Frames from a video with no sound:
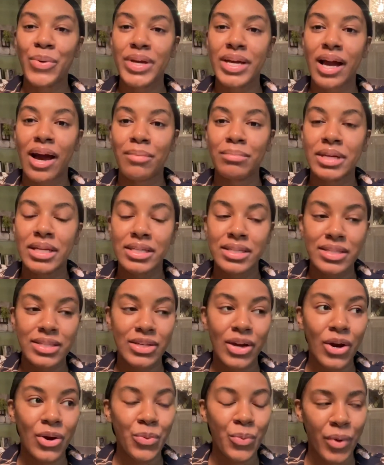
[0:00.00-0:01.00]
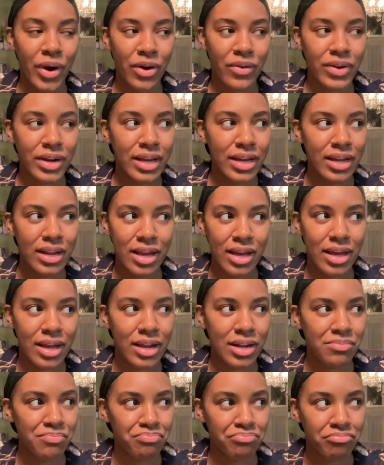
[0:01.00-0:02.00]
he got me to start wearing it.
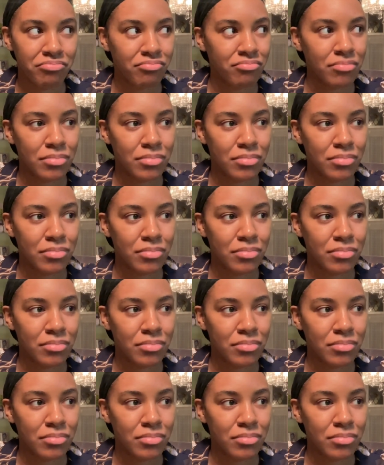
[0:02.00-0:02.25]
And